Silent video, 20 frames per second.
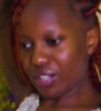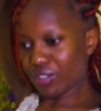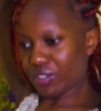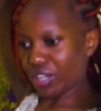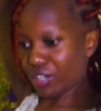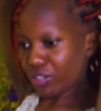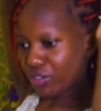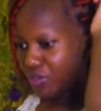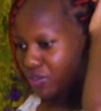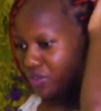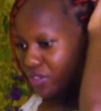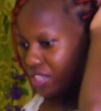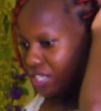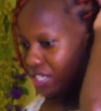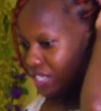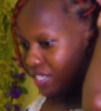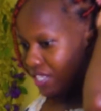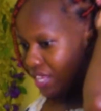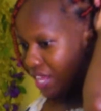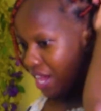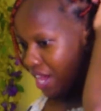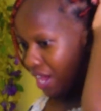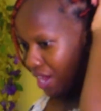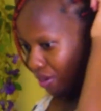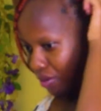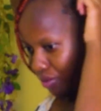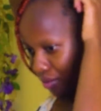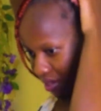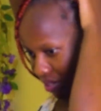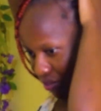You can do with it
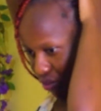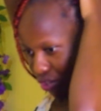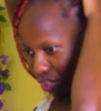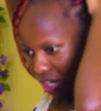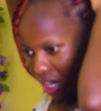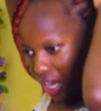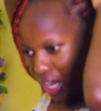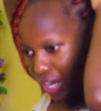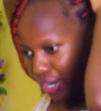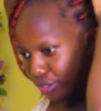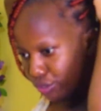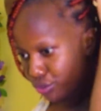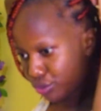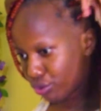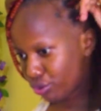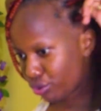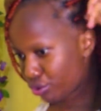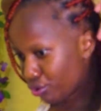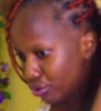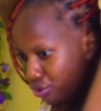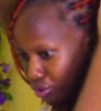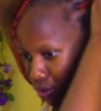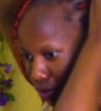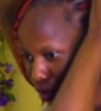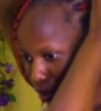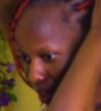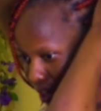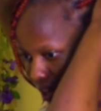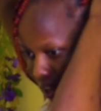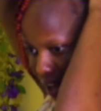out, church,
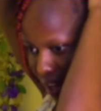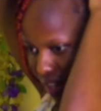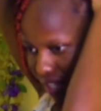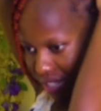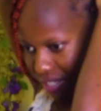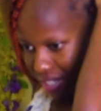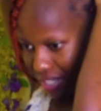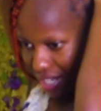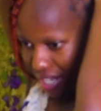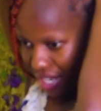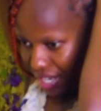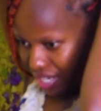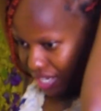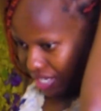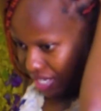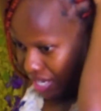girls' night.